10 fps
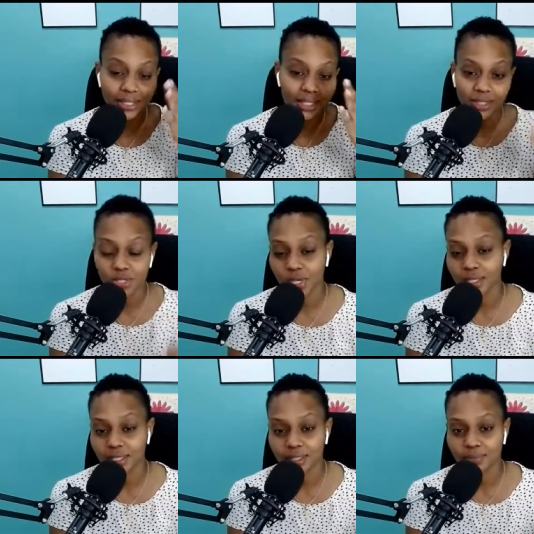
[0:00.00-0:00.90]
You need to
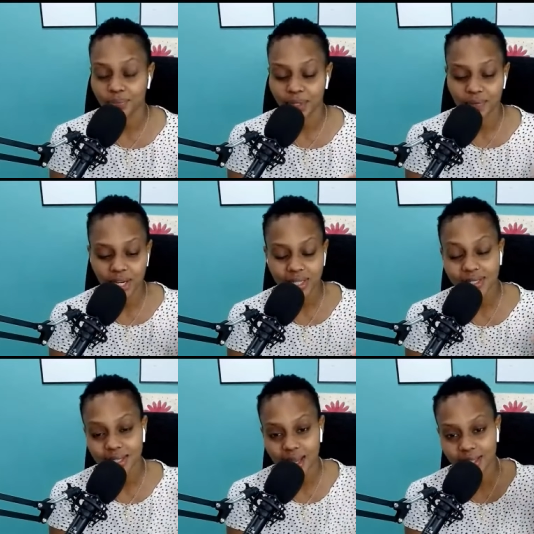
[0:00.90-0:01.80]
check in. If there are
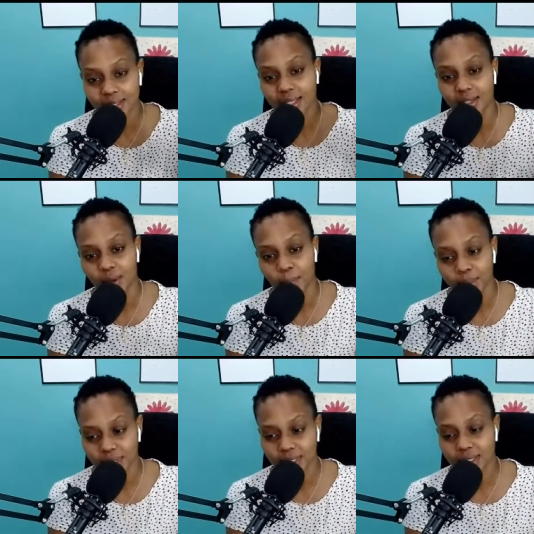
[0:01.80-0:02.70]
tasks in your
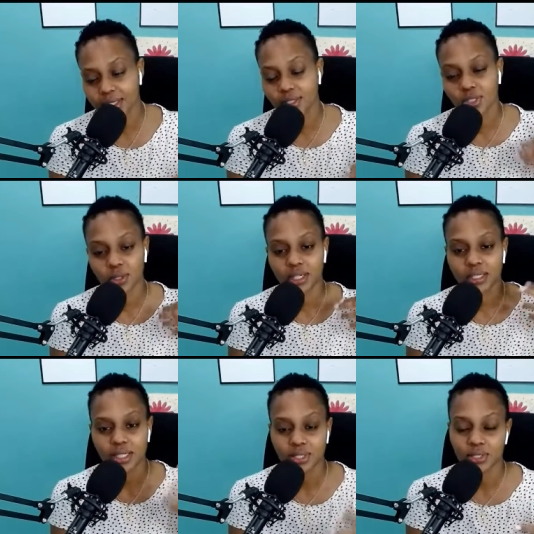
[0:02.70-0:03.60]
business that you are
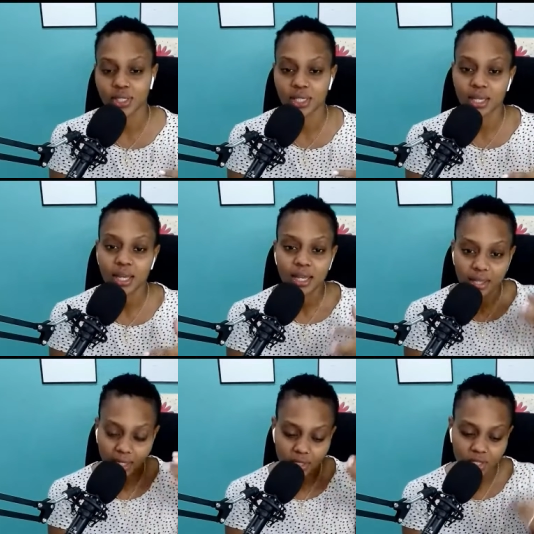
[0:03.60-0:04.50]
engaging in,
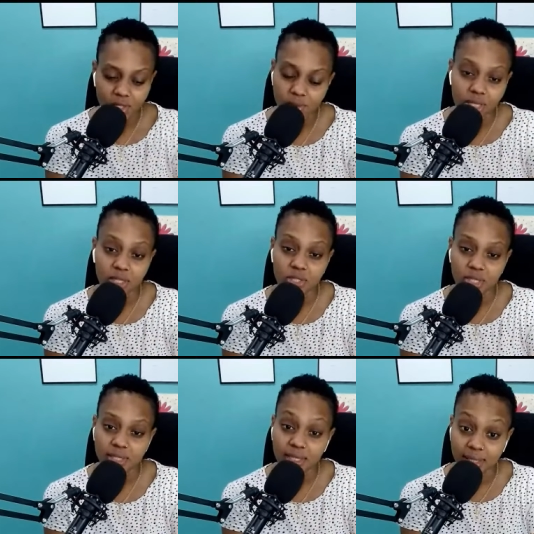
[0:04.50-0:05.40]
that's a huge
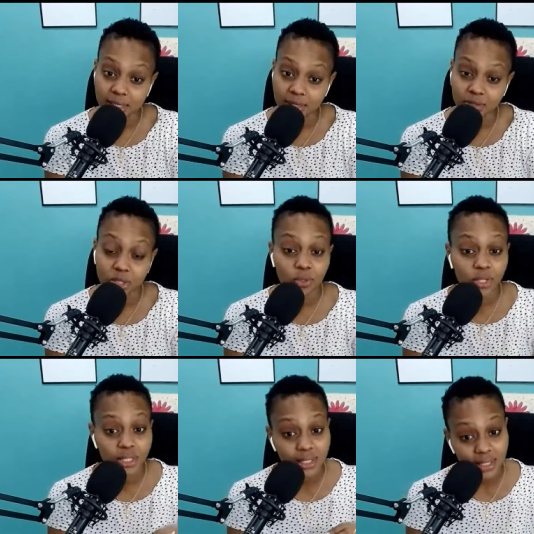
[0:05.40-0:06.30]
energetic leaks for you.
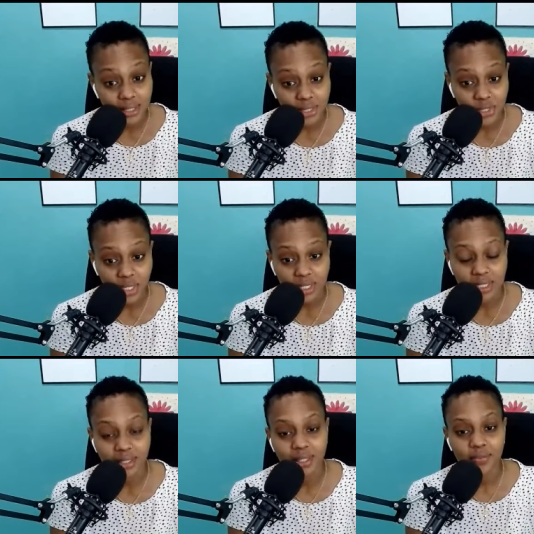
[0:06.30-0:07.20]
You need to check
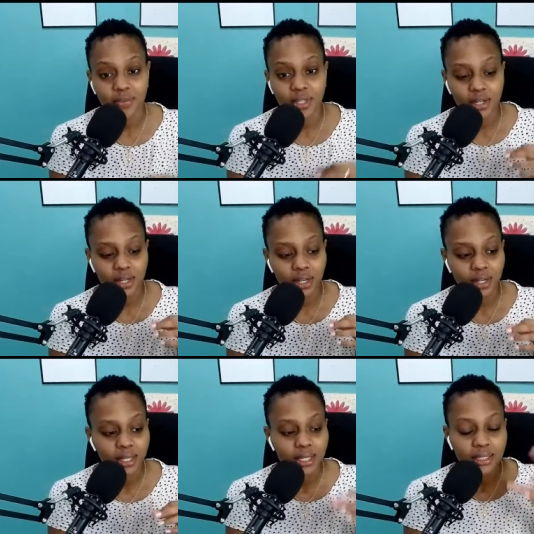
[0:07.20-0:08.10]
in. If there
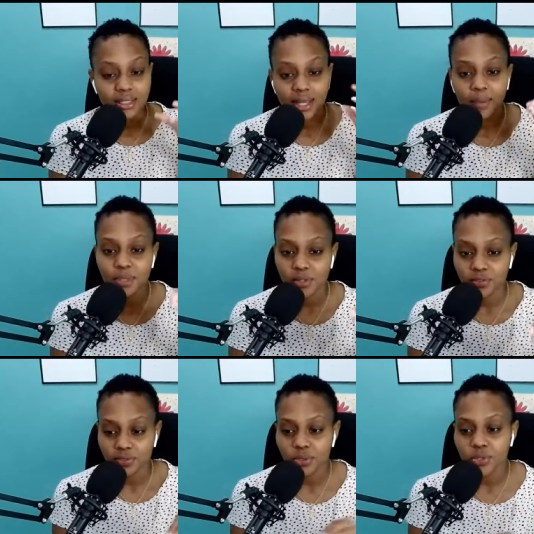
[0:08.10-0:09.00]
are the types
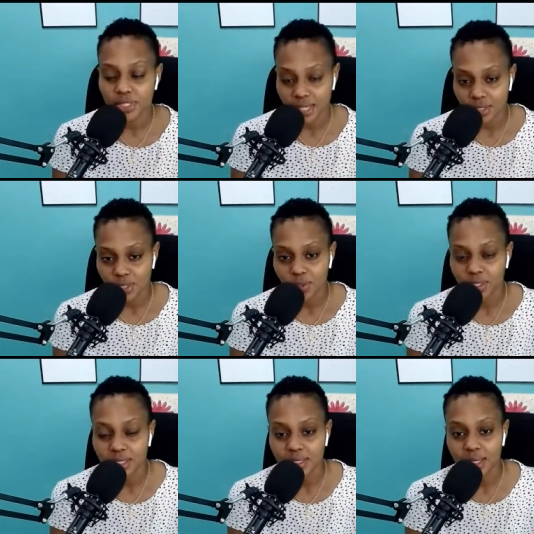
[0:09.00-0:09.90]
of foods that you are
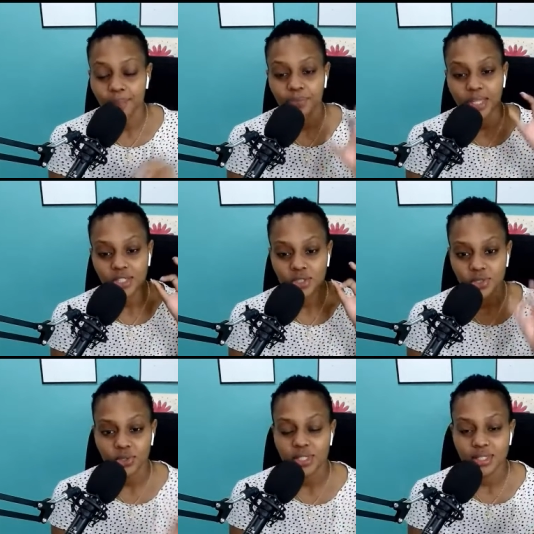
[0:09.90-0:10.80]
eating that you
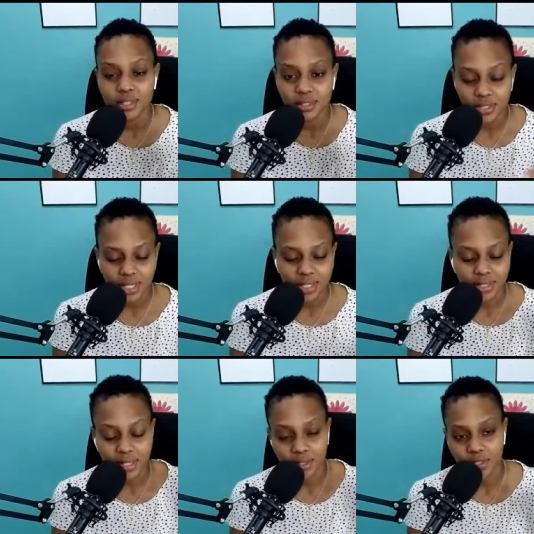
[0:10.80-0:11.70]
notice it creates
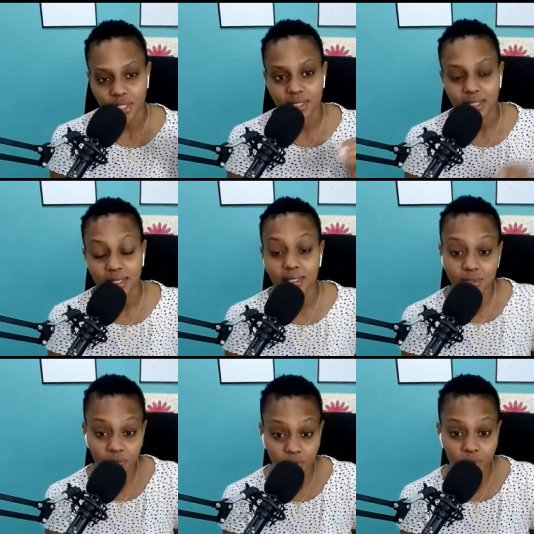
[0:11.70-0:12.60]
energetic
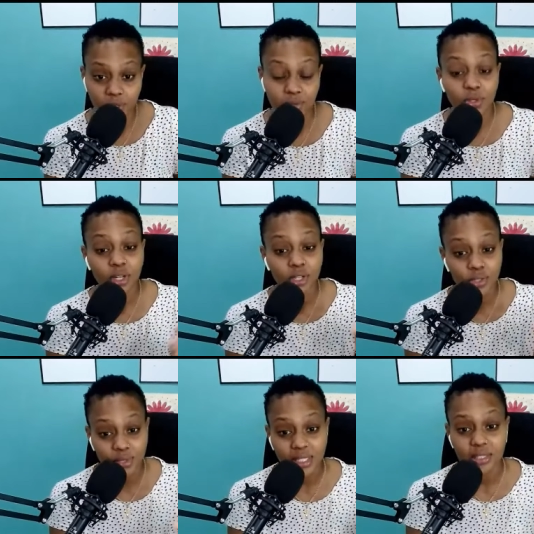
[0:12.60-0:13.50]
leaks for you,
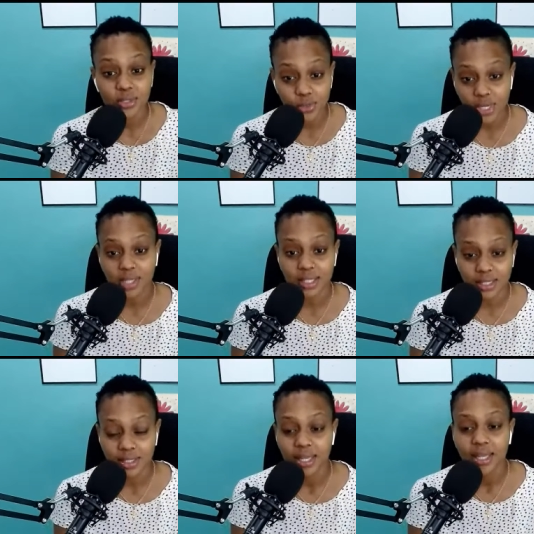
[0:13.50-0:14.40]
you need to check
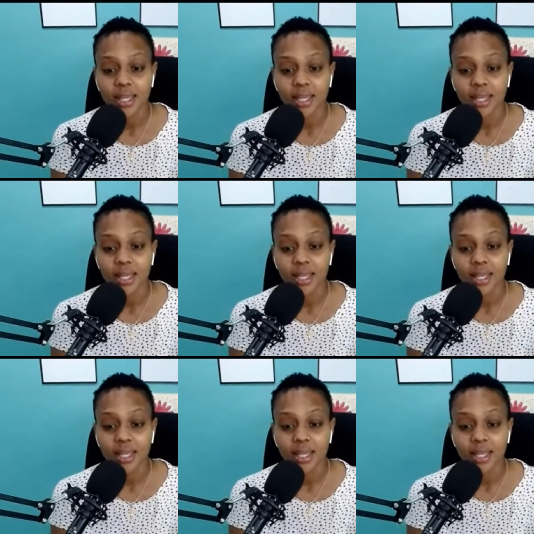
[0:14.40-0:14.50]
in.